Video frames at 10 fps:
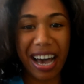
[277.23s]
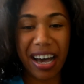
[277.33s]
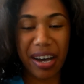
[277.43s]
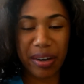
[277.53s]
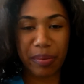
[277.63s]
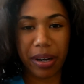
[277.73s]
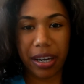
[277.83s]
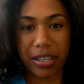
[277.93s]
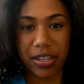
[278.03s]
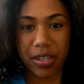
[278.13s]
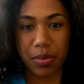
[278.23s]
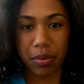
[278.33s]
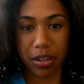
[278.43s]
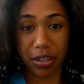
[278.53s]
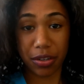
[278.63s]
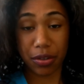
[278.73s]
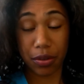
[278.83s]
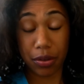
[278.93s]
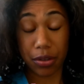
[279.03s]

I just wanted to